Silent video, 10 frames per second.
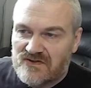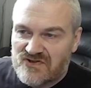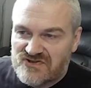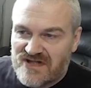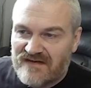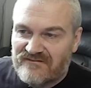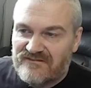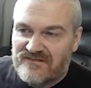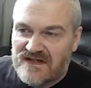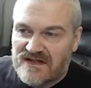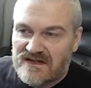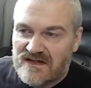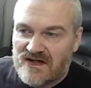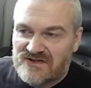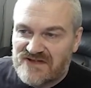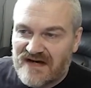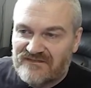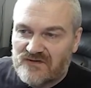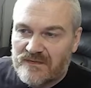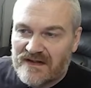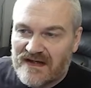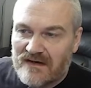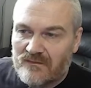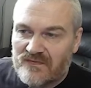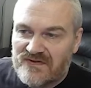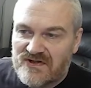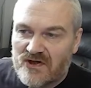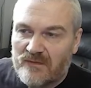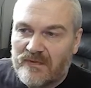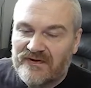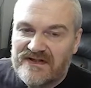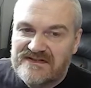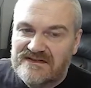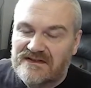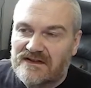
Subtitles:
you just have the shaft coming out with the knob on it.